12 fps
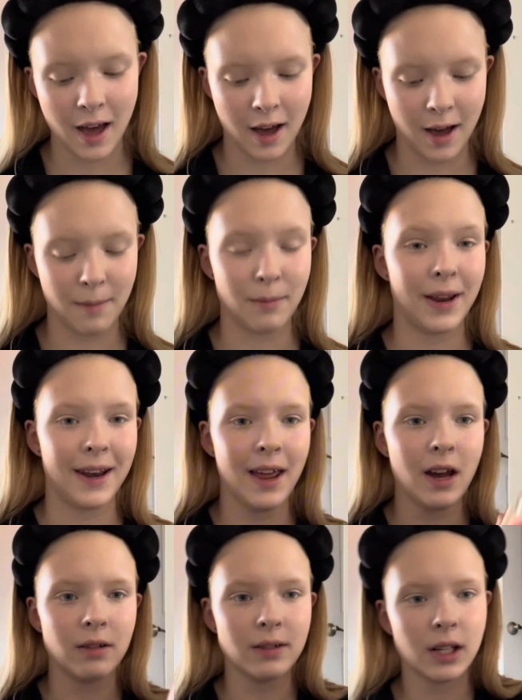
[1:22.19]
Um, and
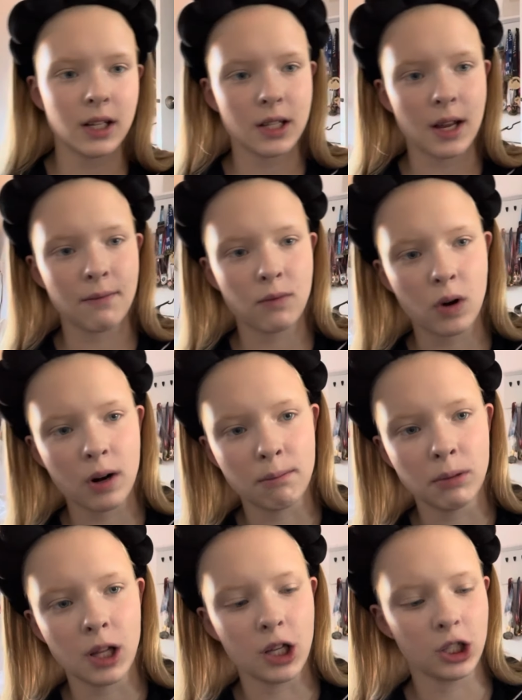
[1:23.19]
now it's time for
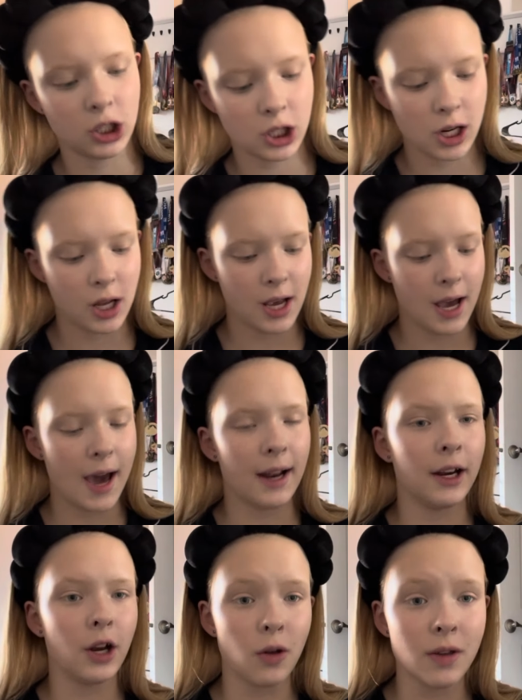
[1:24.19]
blush. And
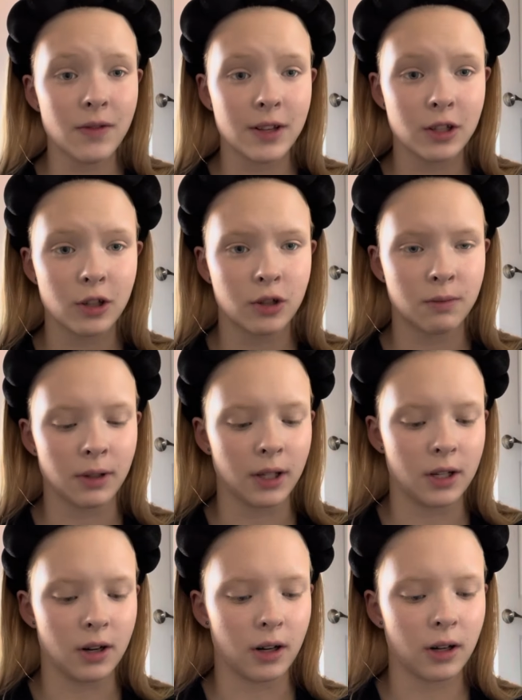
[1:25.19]
I know that this looks really
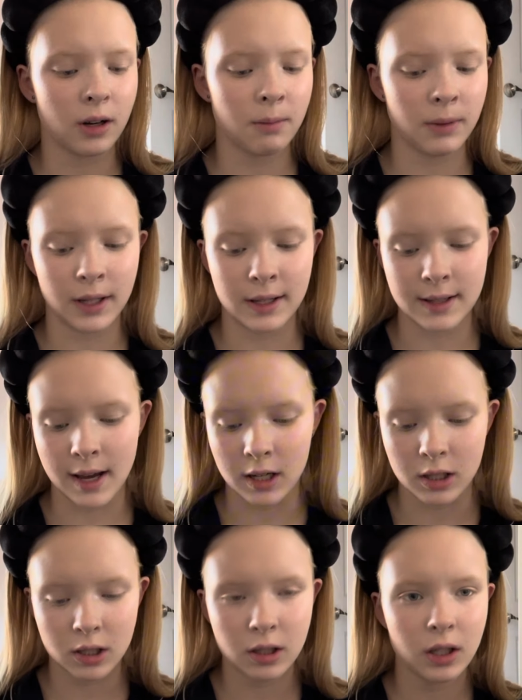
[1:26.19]
dark, but it's
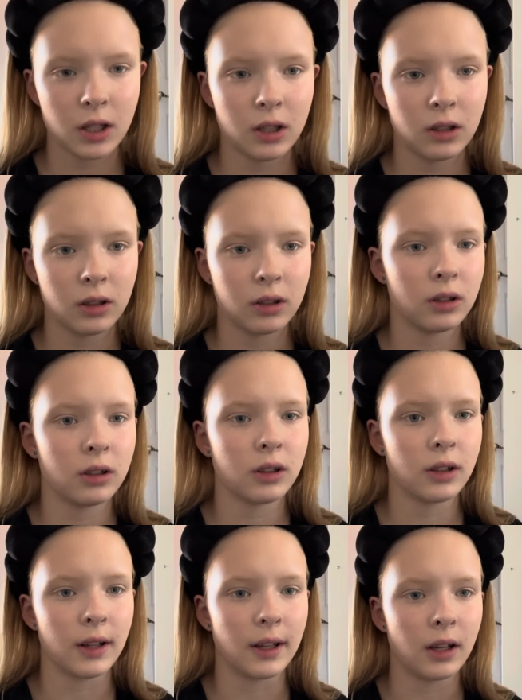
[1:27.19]
actually
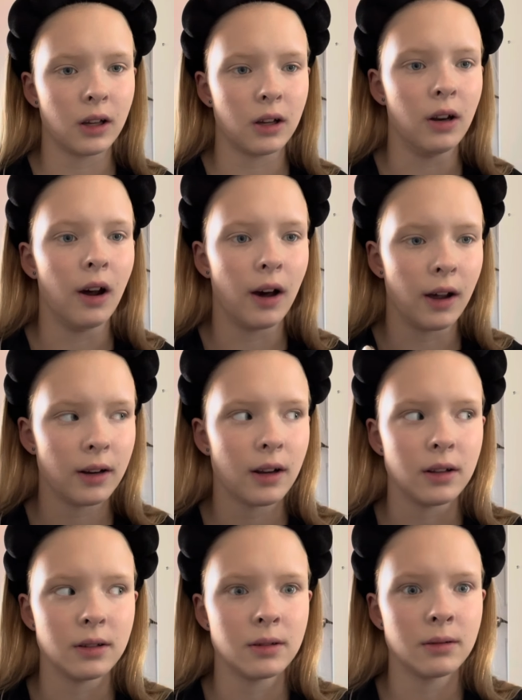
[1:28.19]
like not
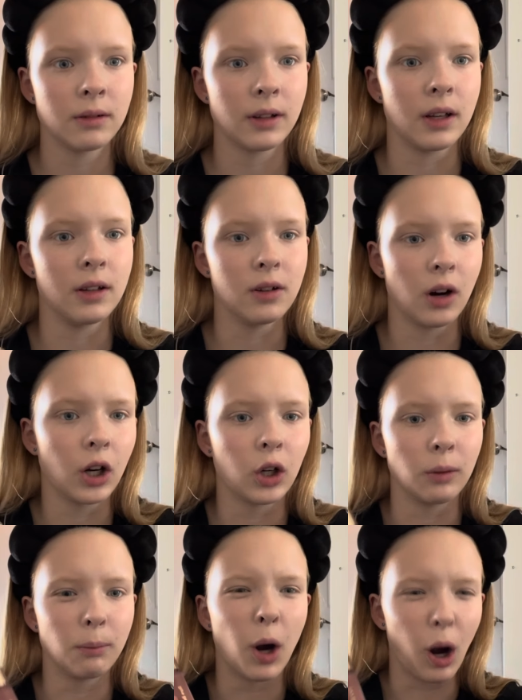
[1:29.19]
as like dark
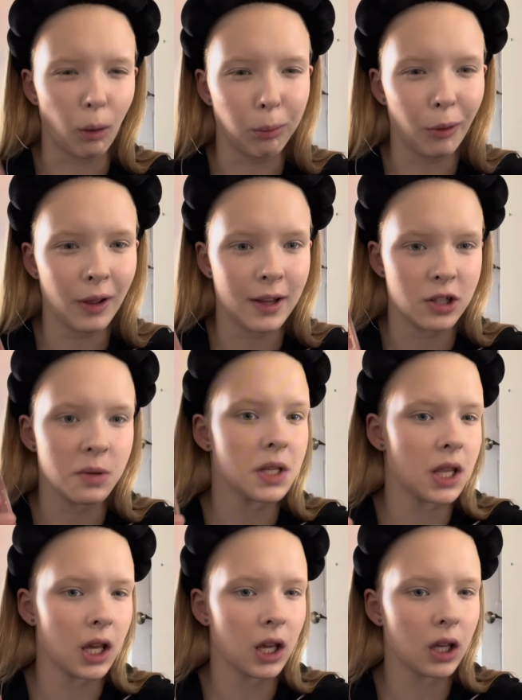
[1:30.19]
or purple as you would
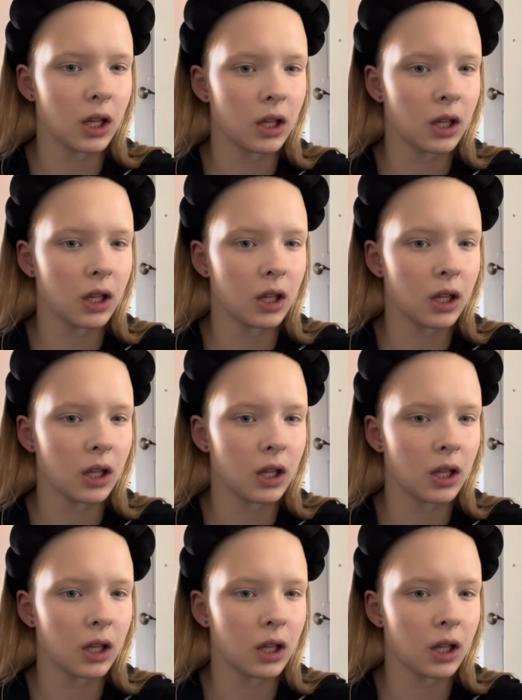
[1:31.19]
think.